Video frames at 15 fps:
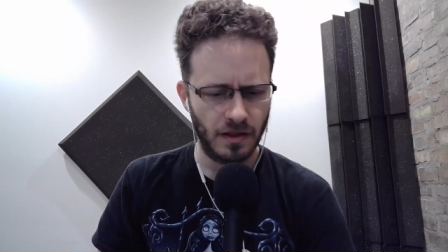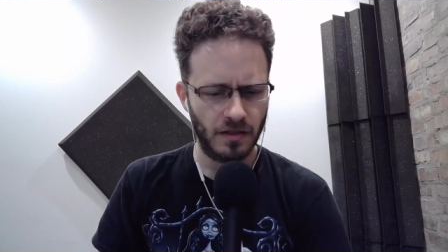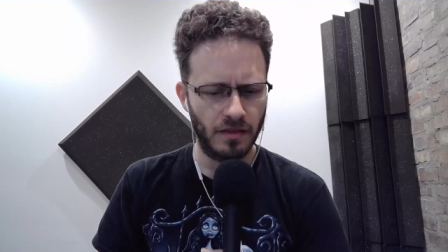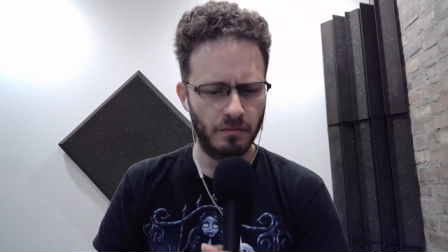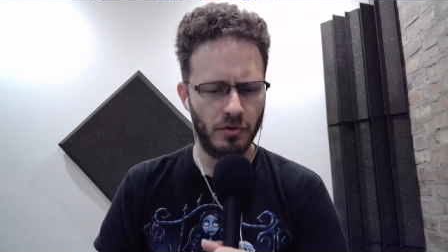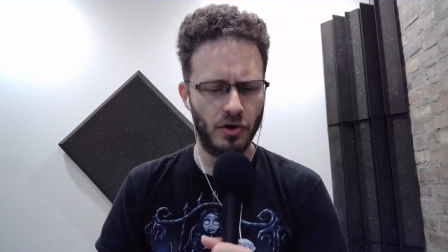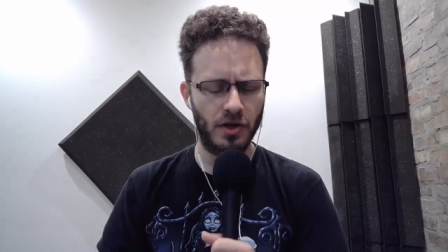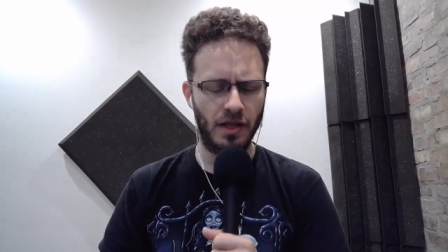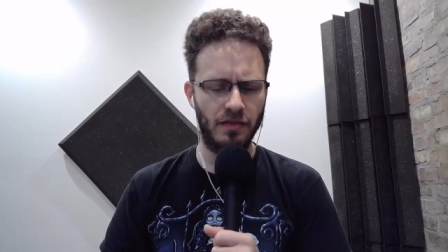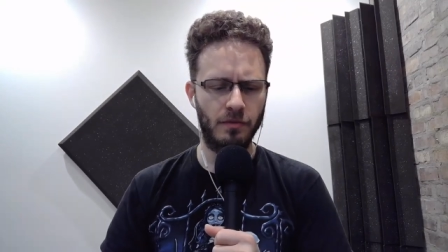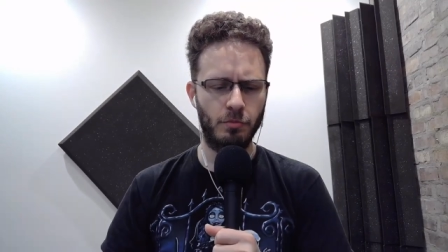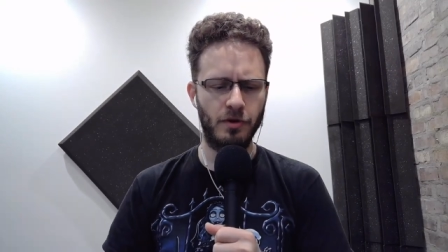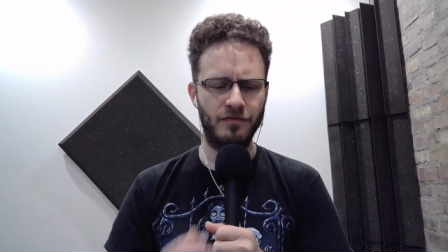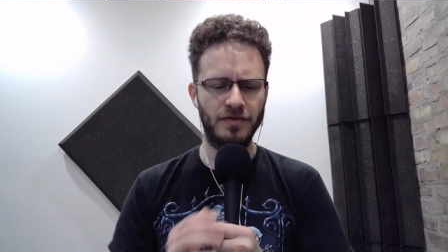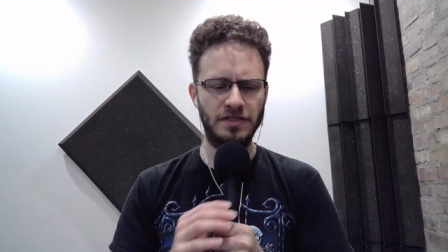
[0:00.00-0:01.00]
the book in the
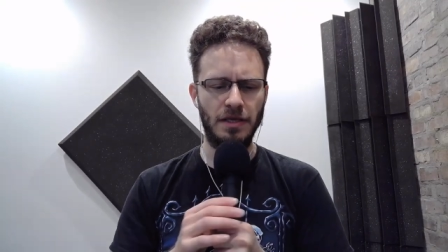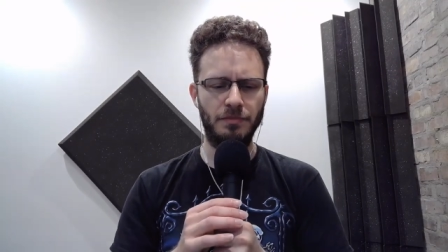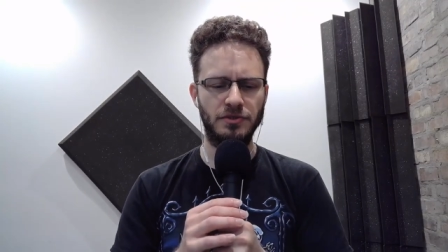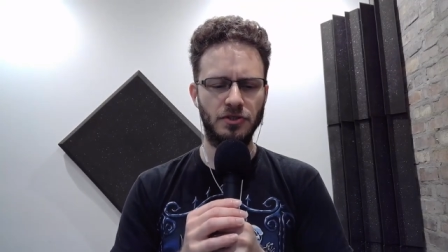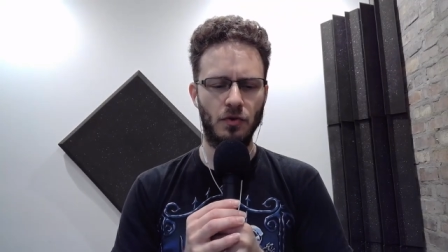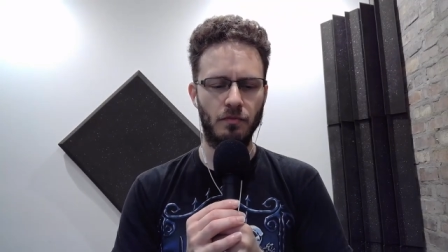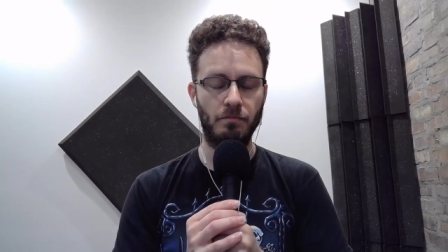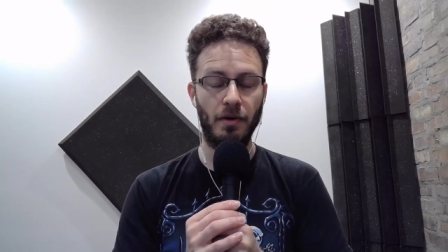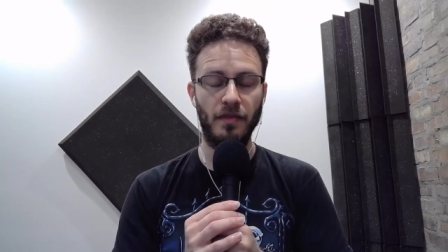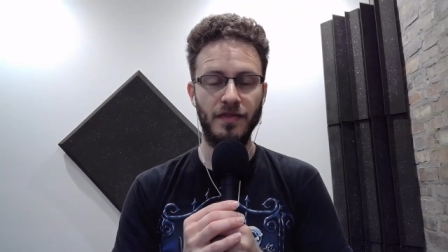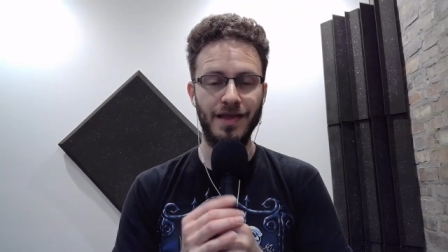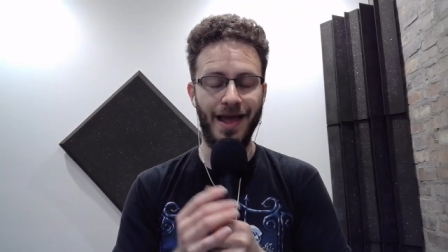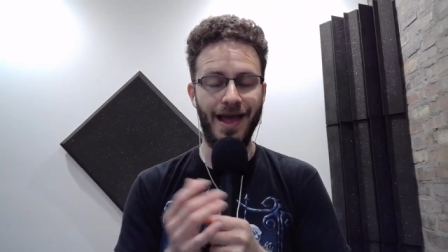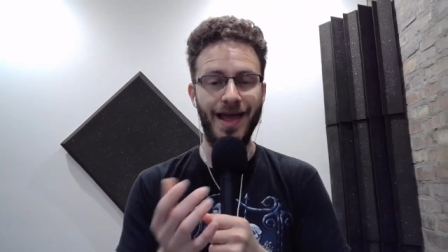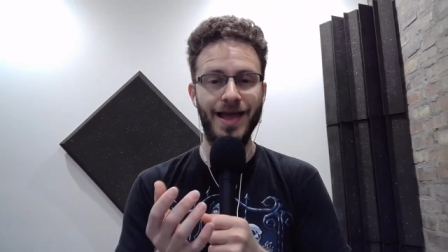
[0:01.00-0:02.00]
previous episode, but
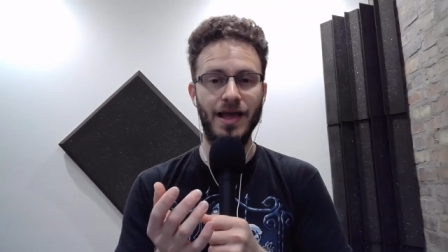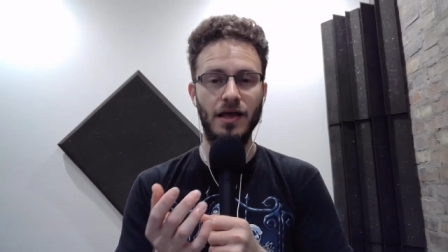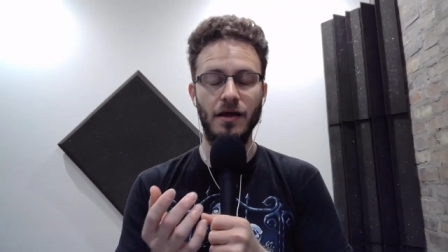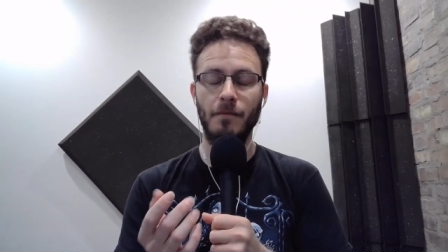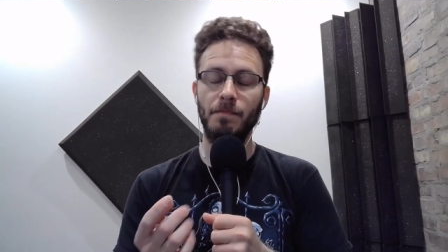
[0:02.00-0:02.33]
the egg